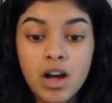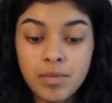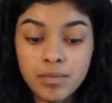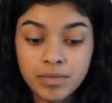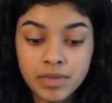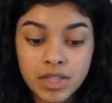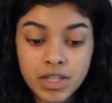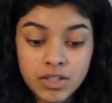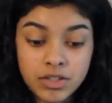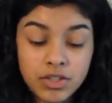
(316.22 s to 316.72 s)

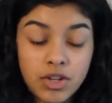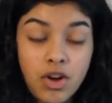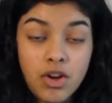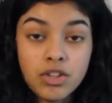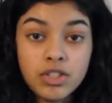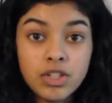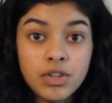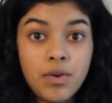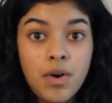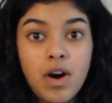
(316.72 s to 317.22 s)
There's
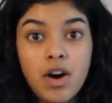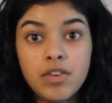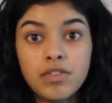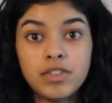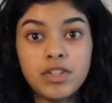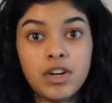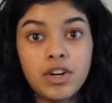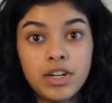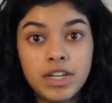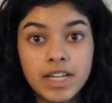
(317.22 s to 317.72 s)
also off
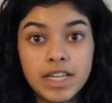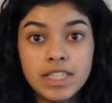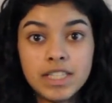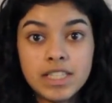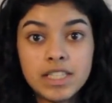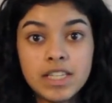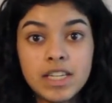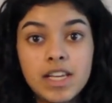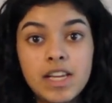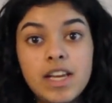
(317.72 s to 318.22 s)

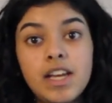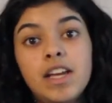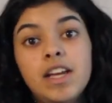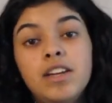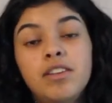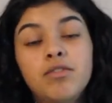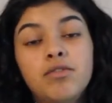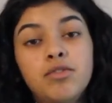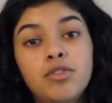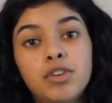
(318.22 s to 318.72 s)
targets
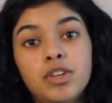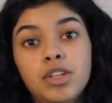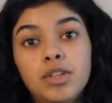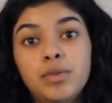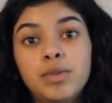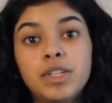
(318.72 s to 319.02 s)
in foil,